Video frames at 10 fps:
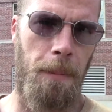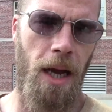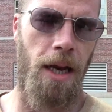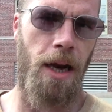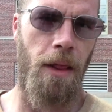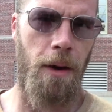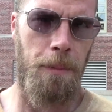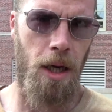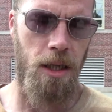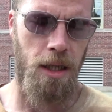by another
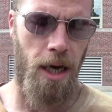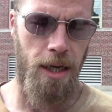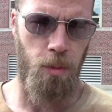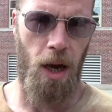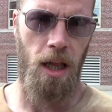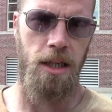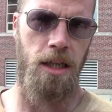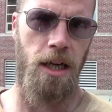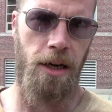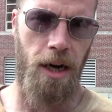person as well as
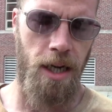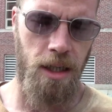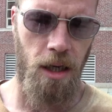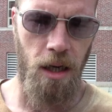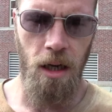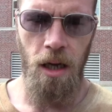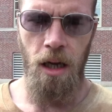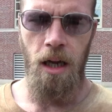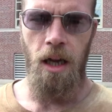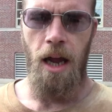the aggressor.
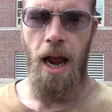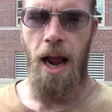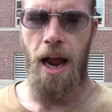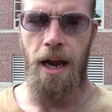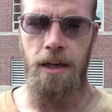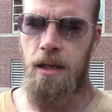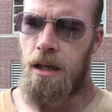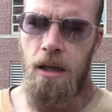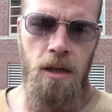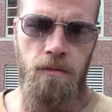And
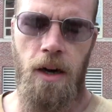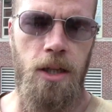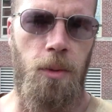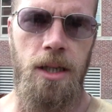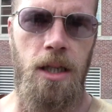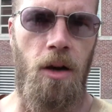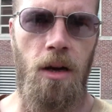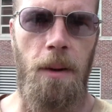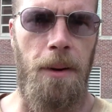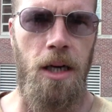Rich was the
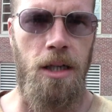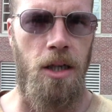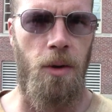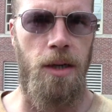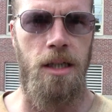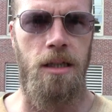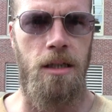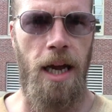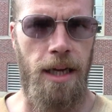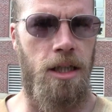only person who was
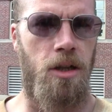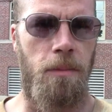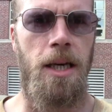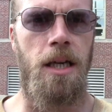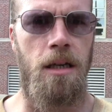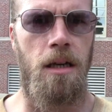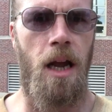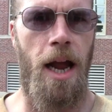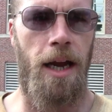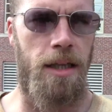next to me,
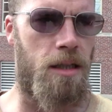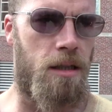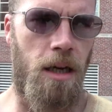and